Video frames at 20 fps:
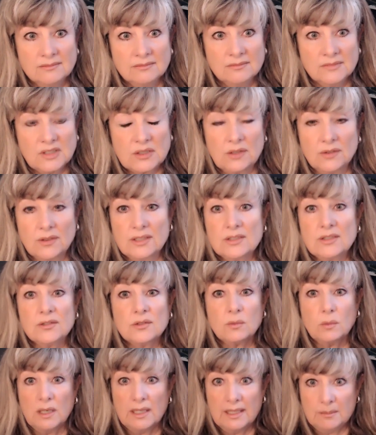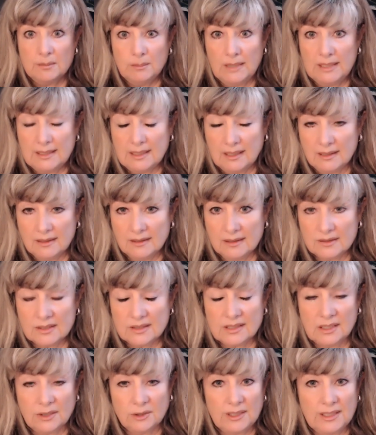So this is why I'm making this
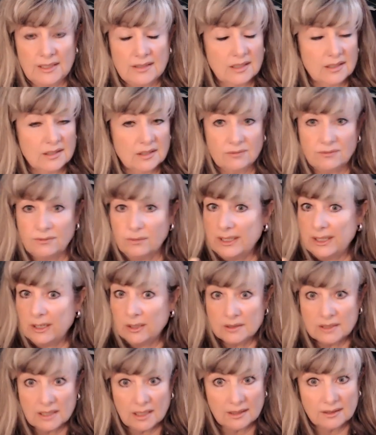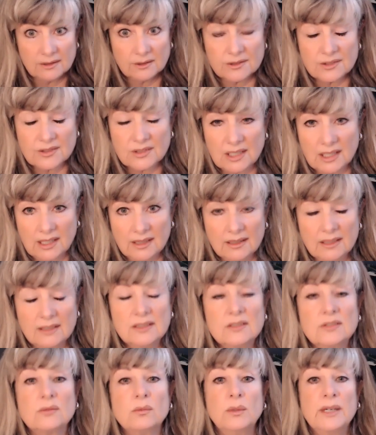series, is if we don't understand
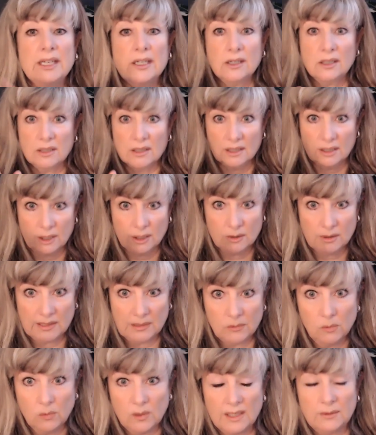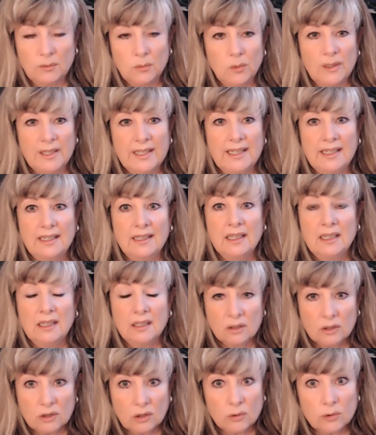this, we are going one way,
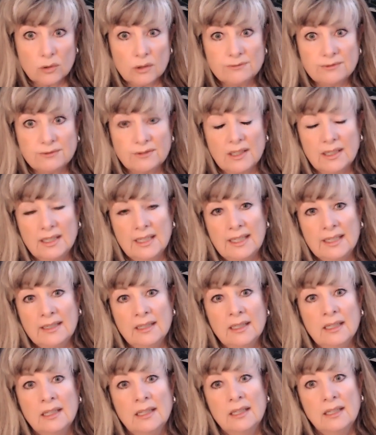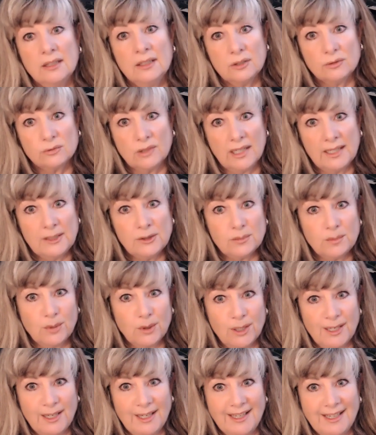glorifying the right
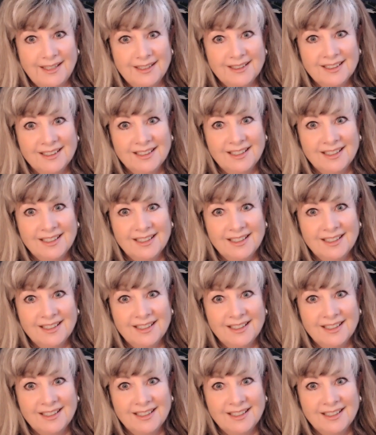brain,